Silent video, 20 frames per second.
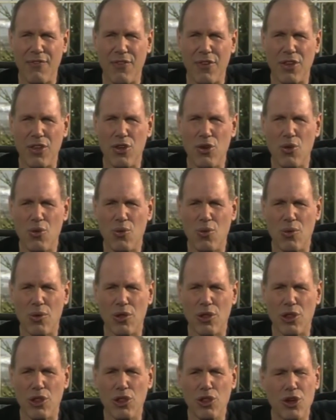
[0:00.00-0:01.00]
If you
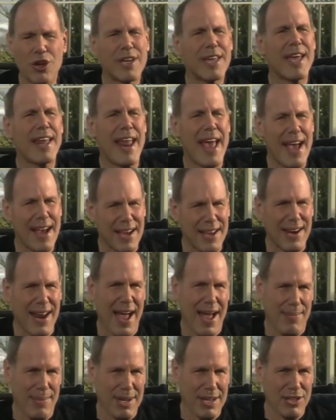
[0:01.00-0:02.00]
look at
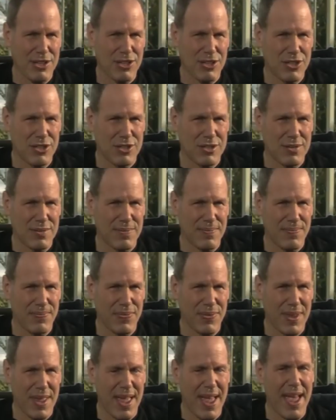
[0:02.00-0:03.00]
economics
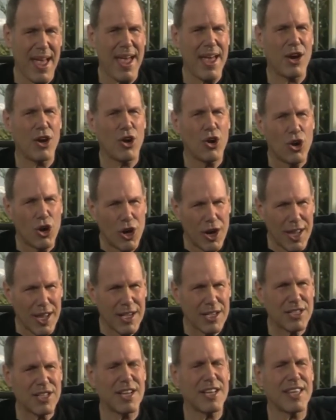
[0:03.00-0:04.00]
and
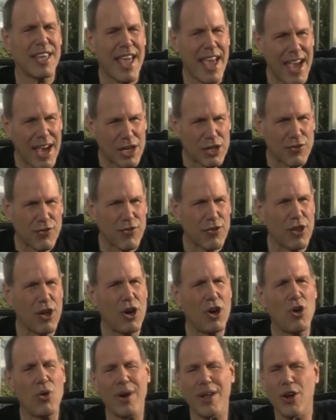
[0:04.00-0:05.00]
earnings and cash
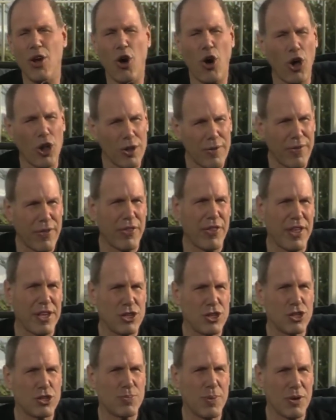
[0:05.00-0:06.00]
flow and all of the
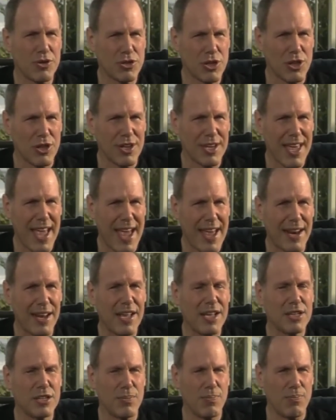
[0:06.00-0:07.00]
things you're supposed to look
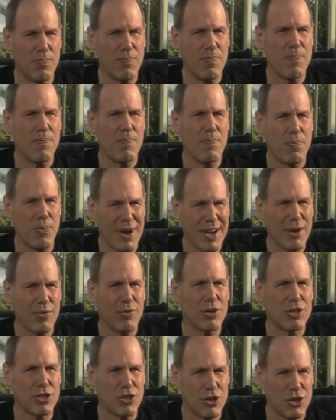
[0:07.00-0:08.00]
at to
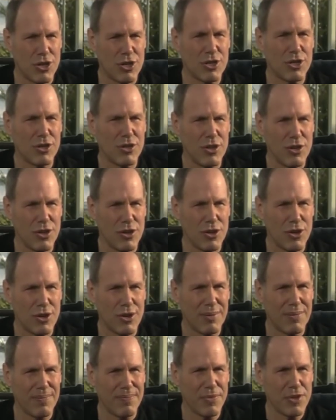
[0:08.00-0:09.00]
bring a return to
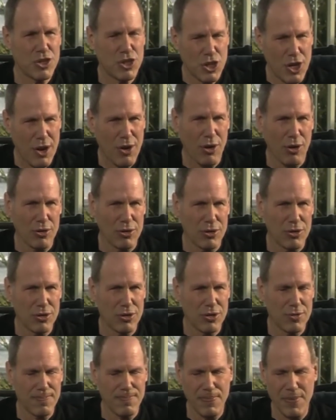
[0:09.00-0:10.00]
your
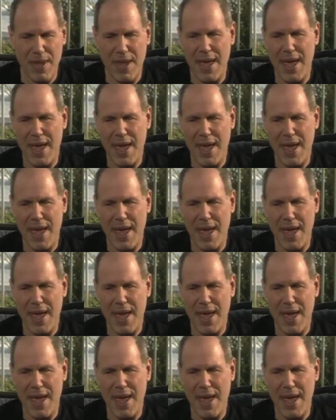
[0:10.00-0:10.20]
shareholders,